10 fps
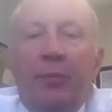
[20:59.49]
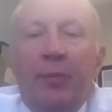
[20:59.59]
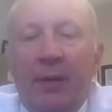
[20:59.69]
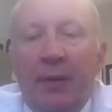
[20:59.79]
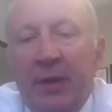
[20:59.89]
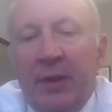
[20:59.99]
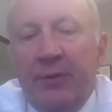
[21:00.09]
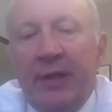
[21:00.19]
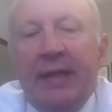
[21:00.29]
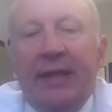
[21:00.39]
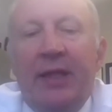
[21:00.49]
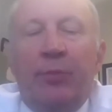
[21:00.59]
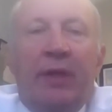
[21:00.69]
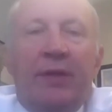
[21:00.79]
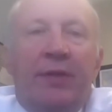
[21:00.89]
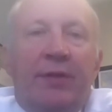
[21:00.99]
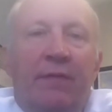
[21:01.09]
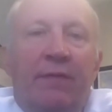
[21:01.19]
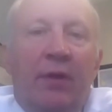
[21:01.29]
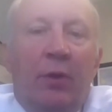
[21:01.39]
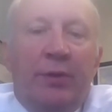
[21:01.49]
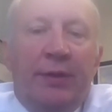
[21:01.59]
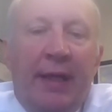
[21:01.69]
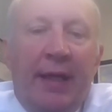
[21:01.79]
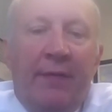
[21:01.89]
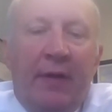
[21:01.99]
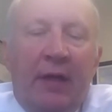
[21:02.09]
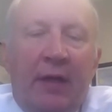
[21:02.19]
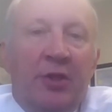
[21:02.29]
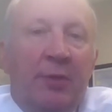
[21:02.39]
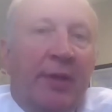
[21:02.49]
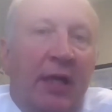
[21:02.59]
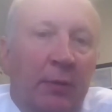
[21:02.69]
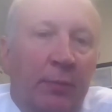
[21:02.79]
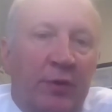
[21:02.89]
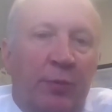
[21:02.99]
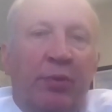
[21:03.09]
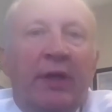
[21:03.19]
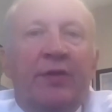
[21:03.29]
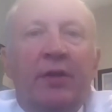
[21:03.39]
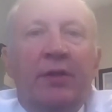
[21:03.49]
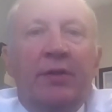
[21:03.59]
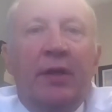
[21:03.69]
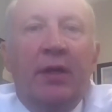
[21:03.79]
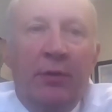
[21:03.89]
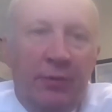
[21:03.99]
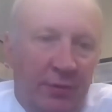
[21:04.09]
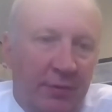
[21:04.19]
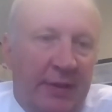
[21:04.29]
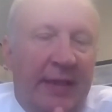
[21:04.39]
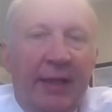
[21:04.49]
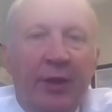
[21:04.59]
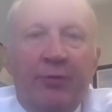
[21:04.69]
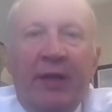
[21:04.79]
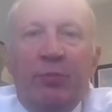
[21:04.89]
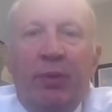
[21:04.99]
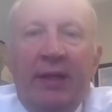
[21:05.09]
I'm another Canadian president of the OTA. Jim Kellum was the president, who's Canadian, transplanted